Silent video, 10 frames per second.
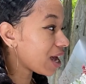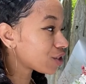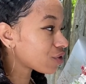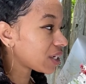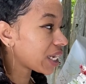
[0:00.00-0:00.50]
the
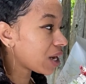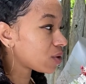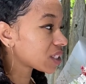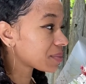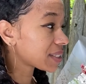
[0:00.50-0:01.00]
house right
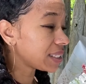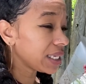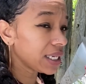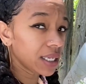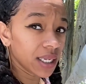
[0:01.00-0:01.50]
now on some
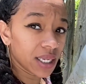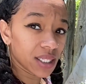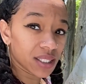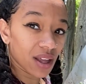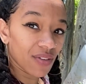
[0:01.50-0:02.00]
sneaky
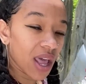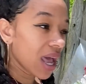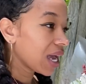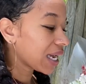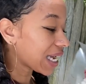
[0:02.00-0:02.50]
deaky stuff.
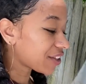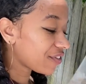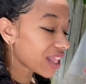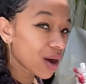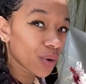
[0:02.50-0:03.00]
Got the
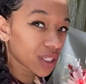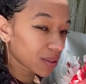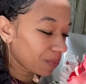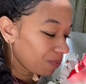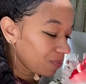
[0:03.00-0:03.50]

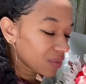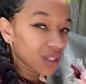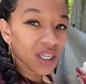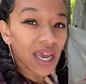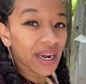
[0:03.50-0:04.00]
flowers,
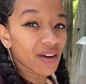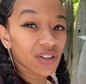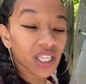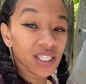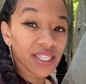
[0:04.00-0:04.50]
got
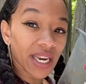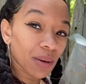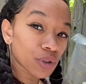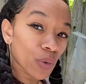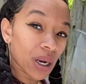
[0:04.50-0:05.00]
everything set
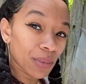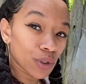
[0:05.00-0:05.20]
up. So what I'm